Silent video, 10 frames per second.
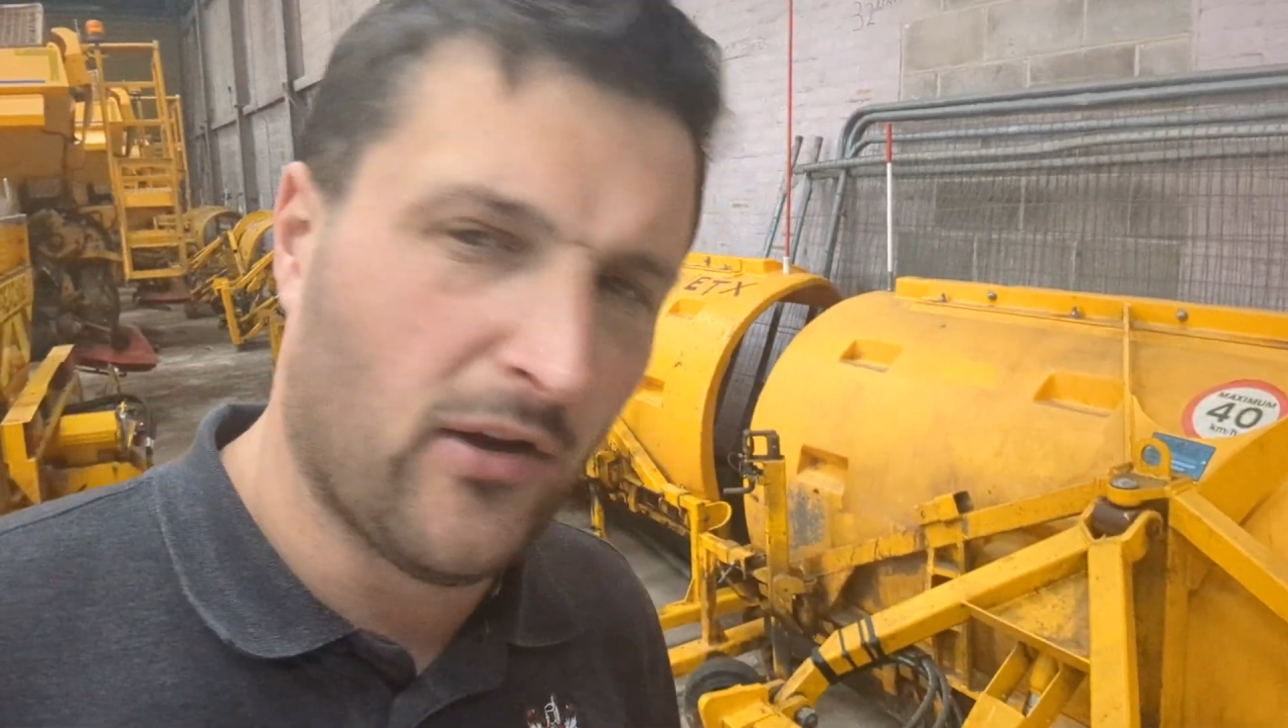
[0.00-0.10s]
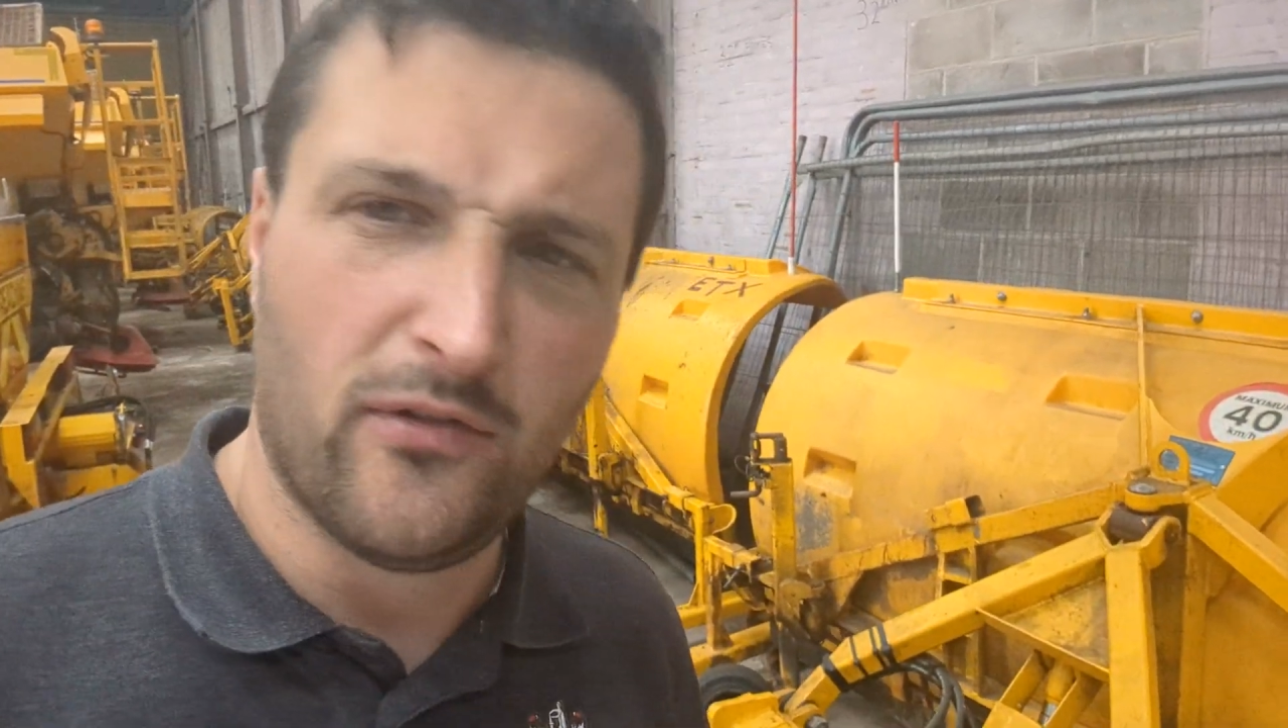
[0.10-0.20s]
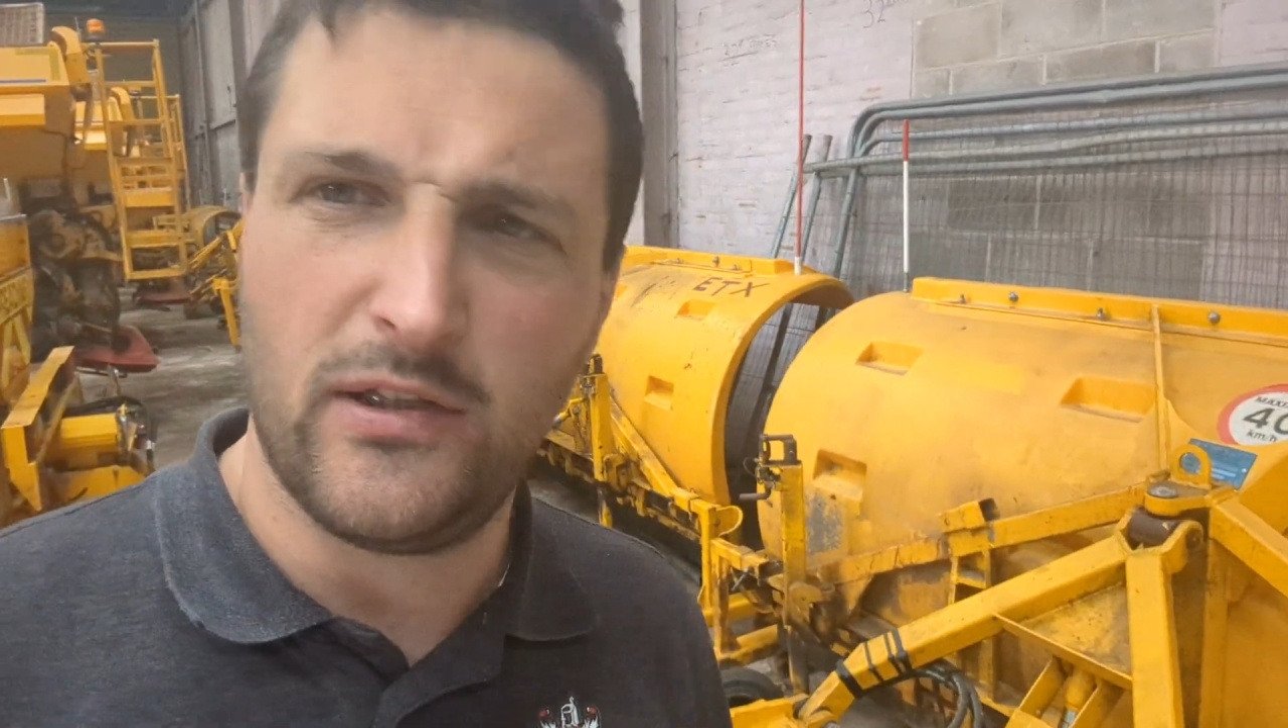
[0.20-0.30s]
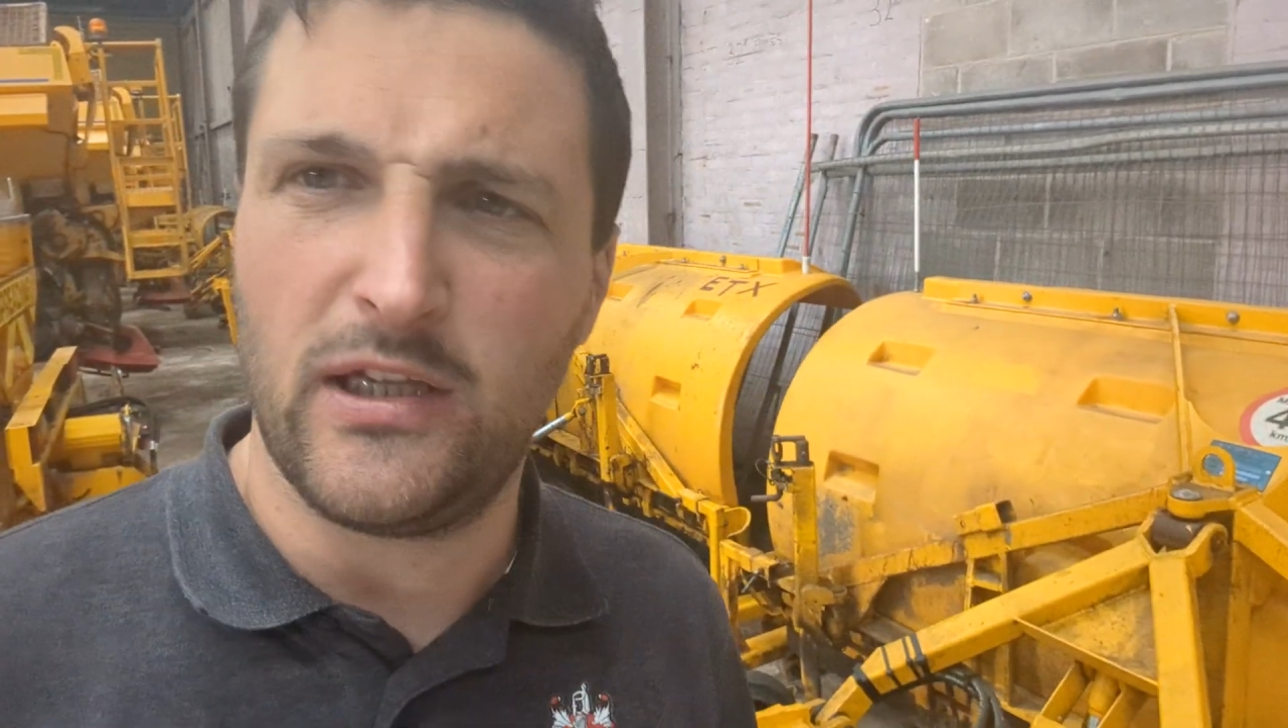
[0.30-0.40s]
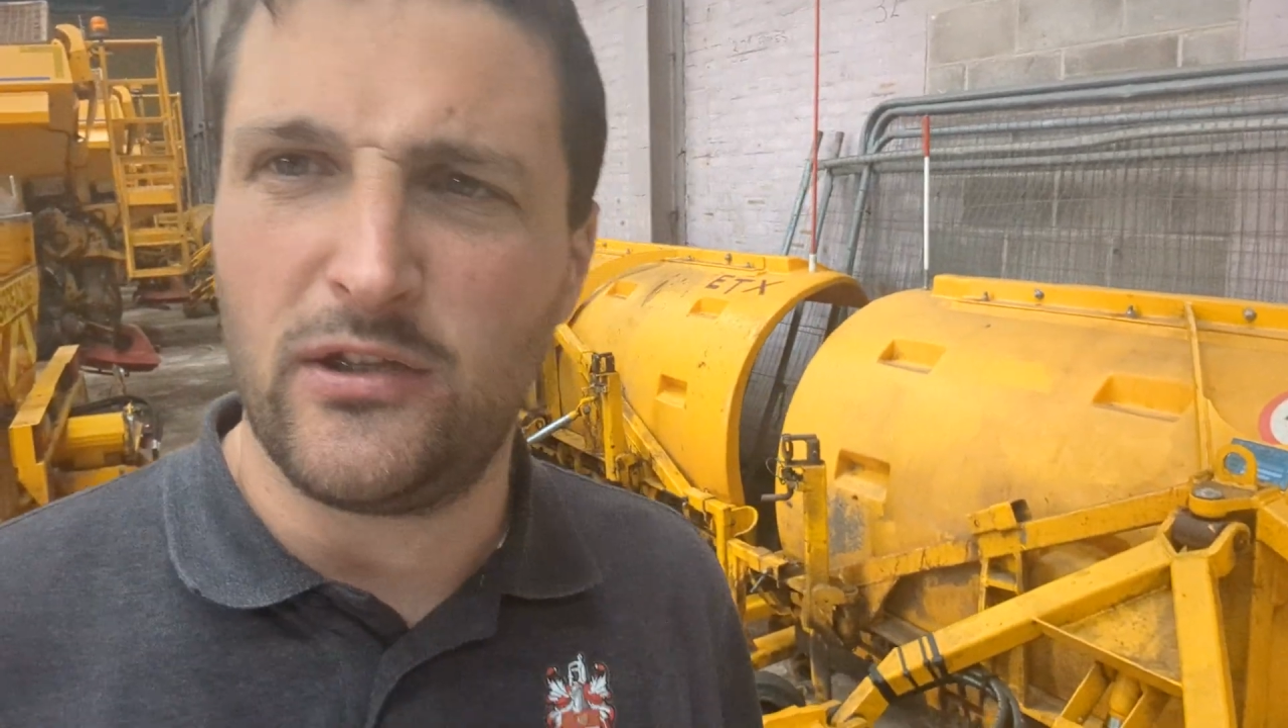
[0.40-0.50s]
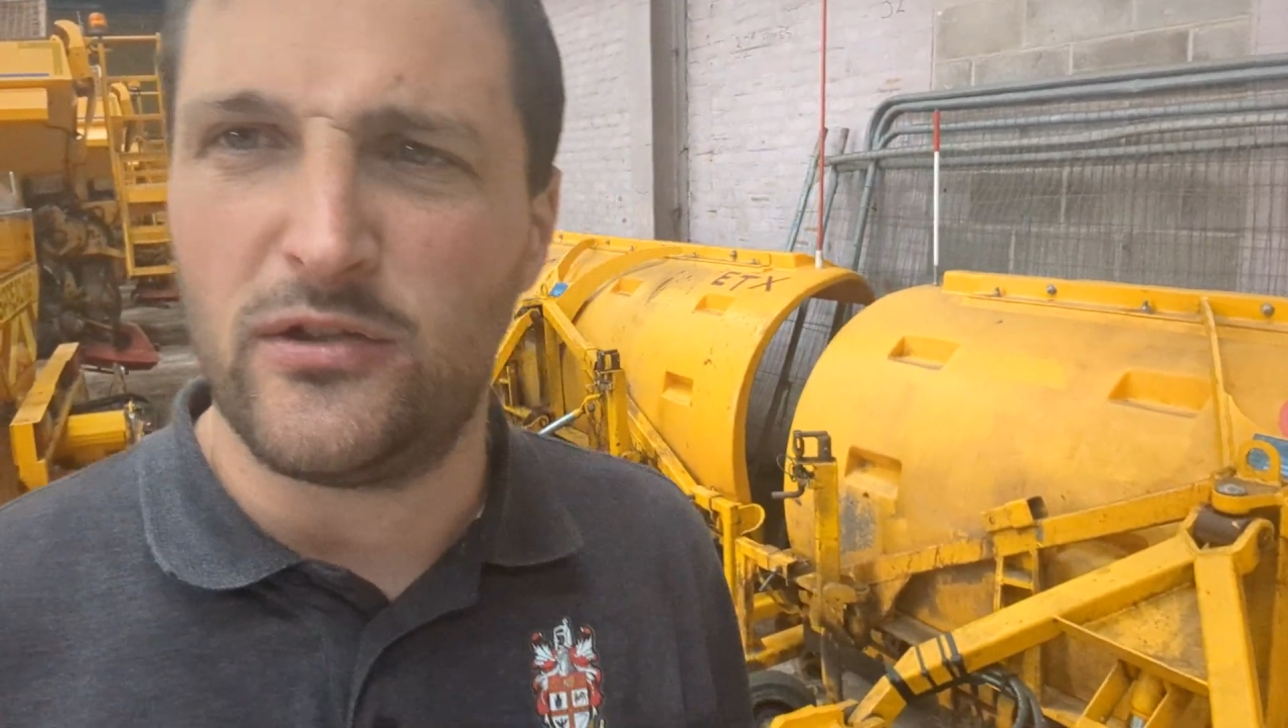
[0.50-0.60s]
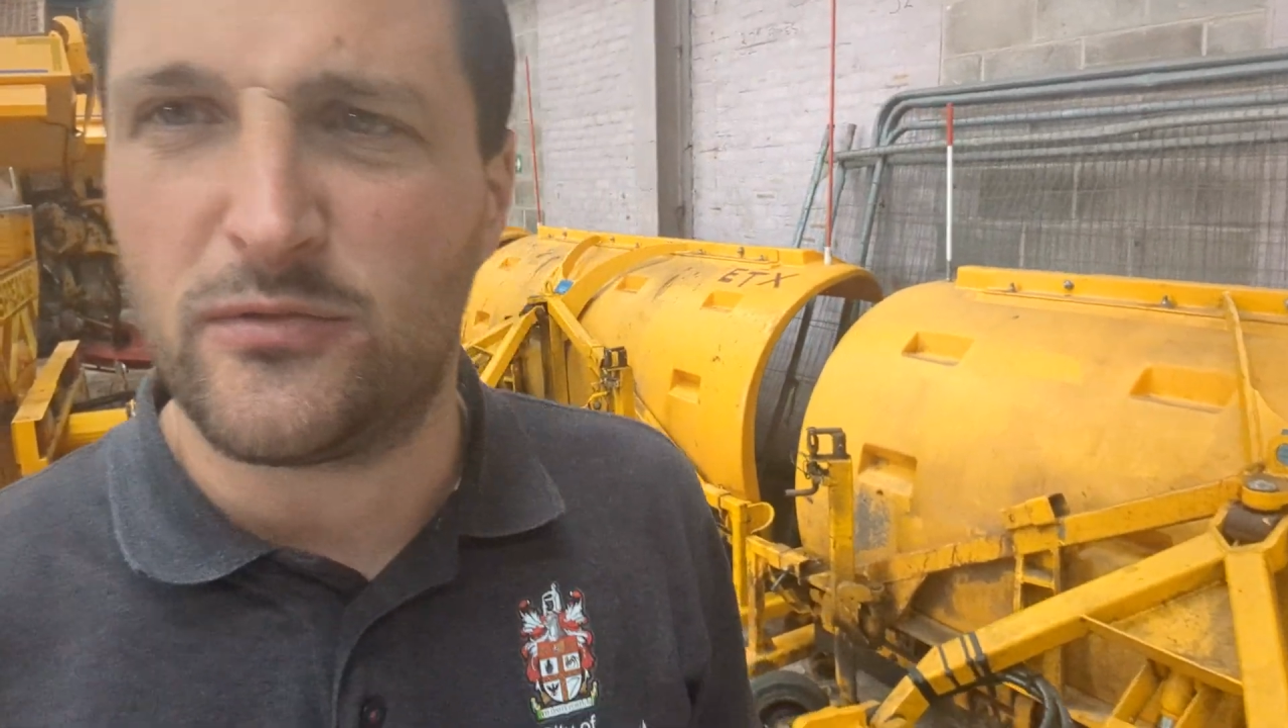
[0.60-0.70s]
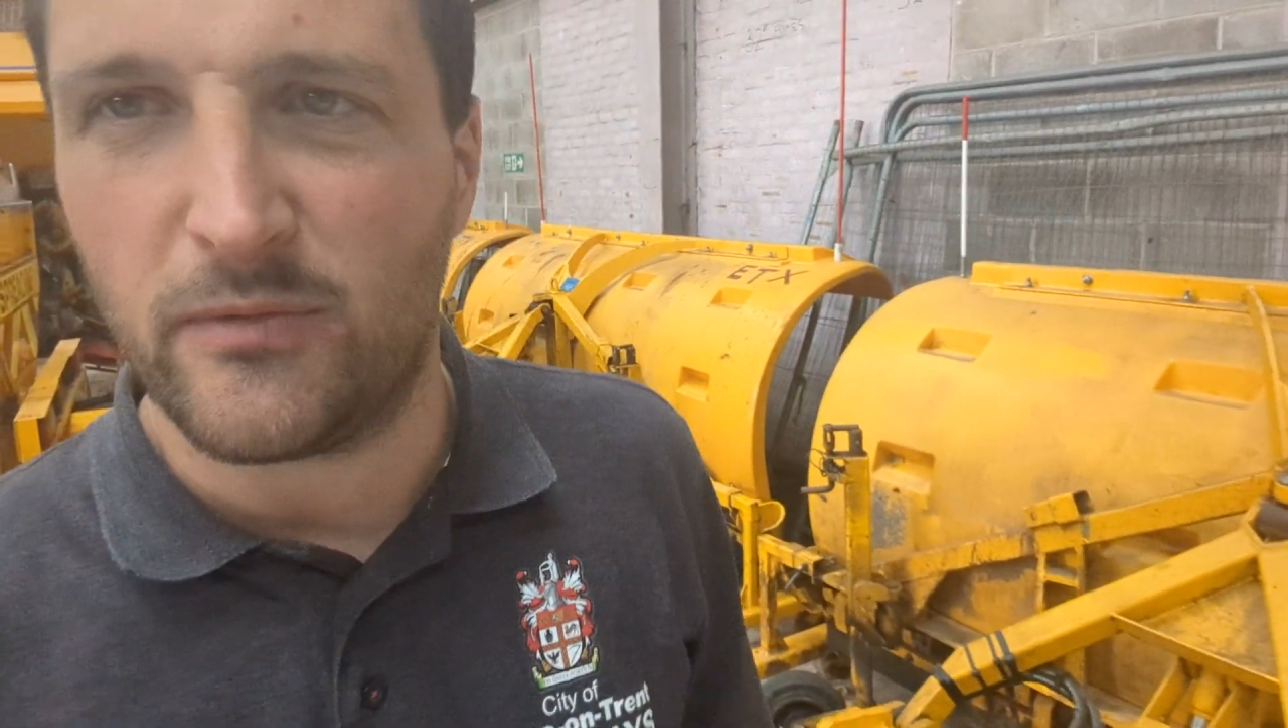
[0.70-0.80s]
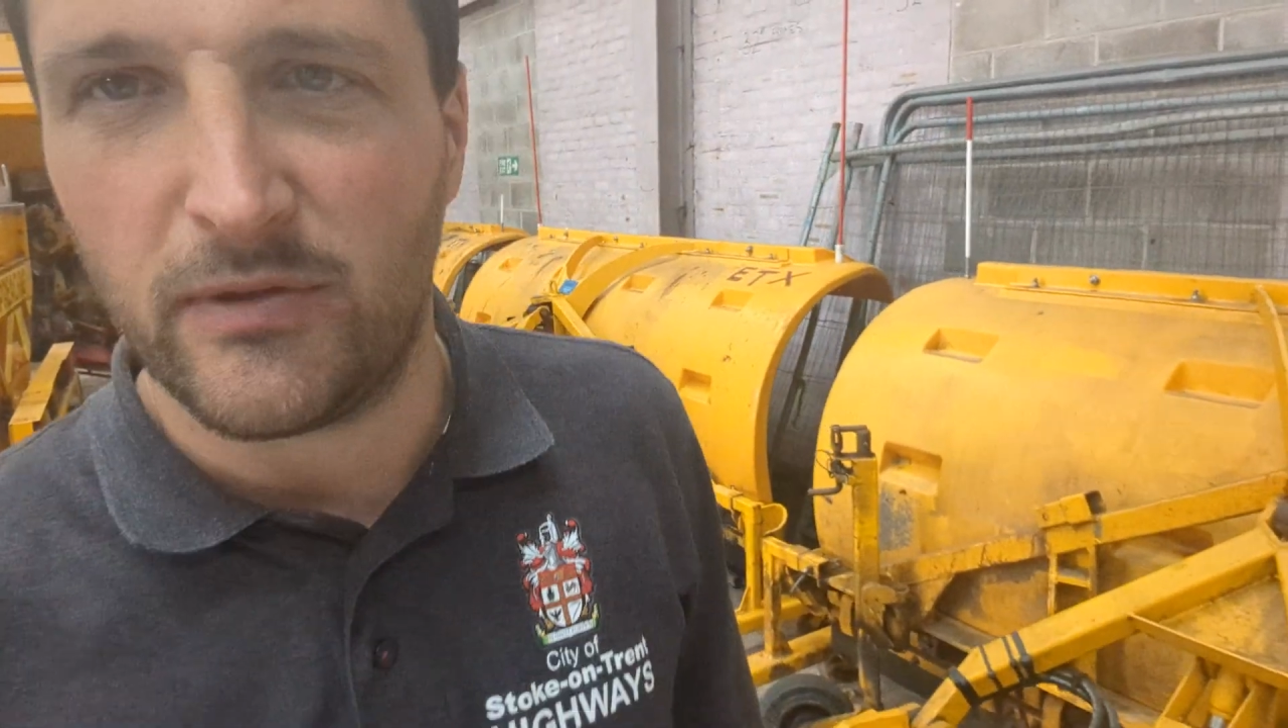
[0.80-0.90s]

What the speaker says: only get used when